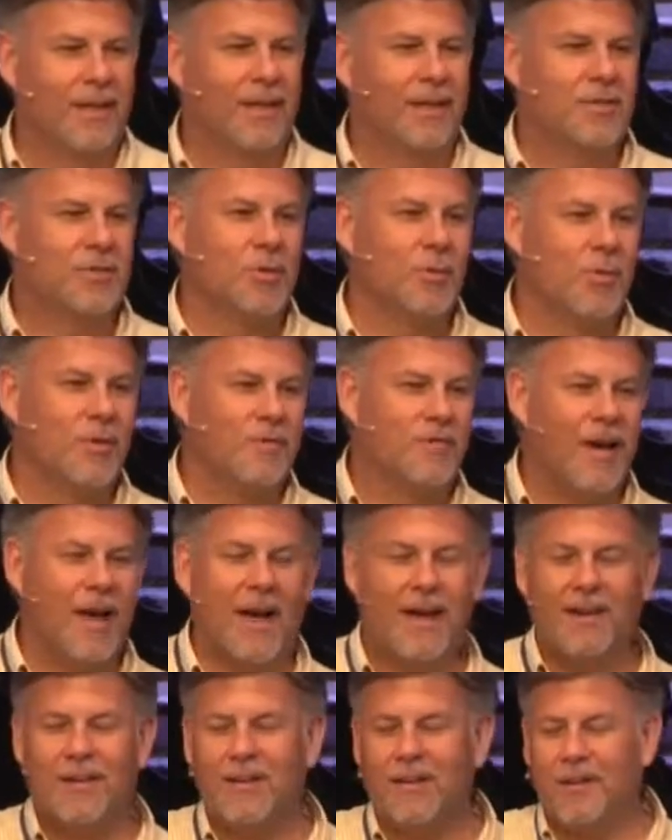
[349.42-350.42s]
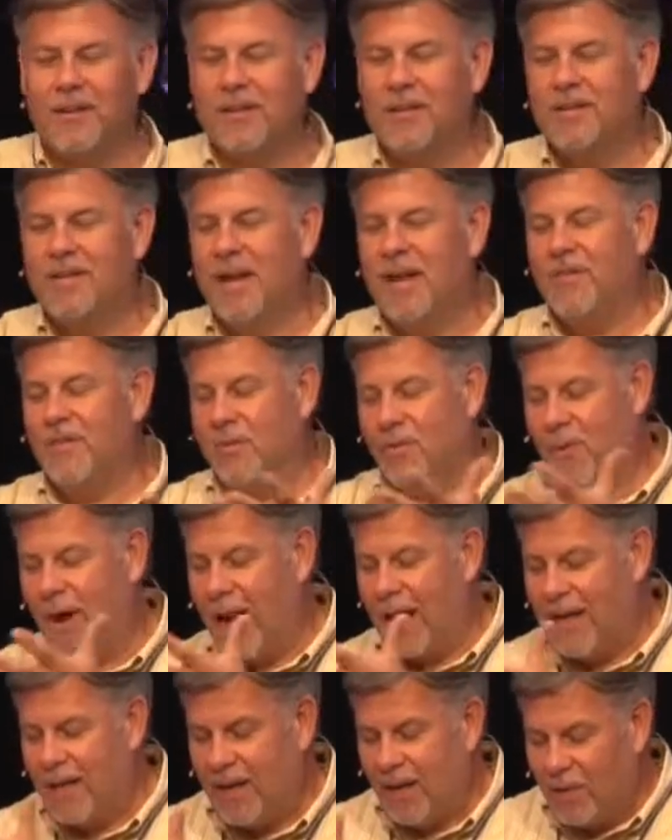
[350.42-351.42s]
And so we find David
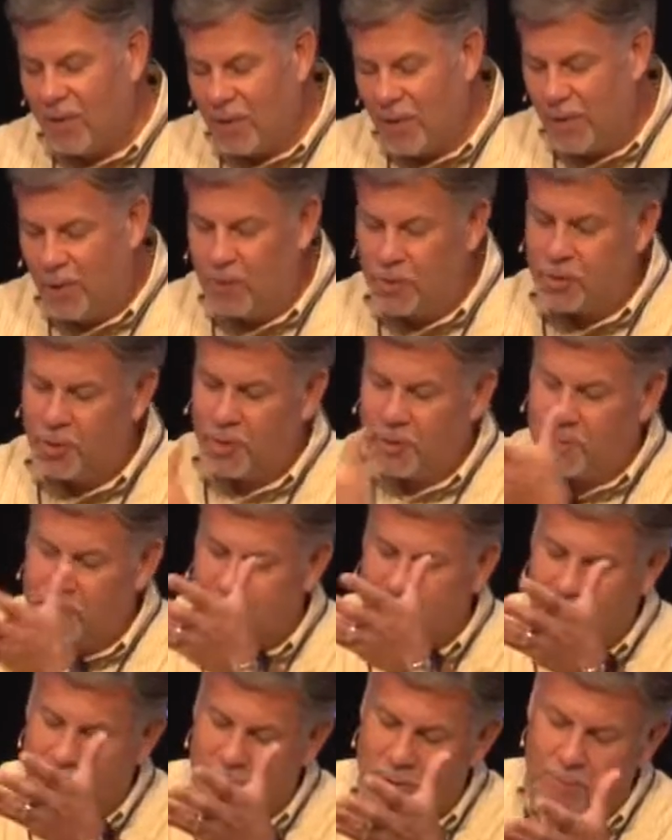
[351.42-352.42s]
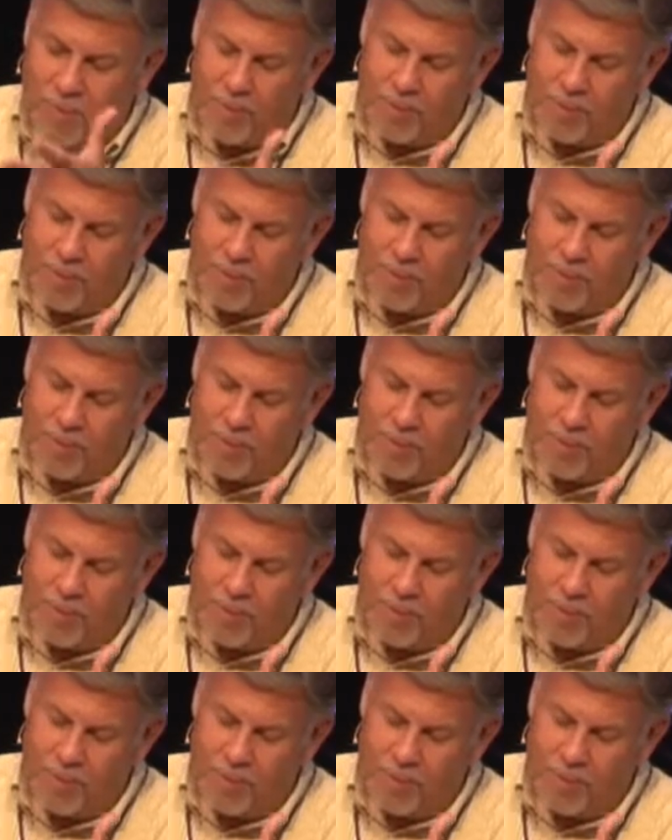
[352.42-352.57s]
writing under those circumstances,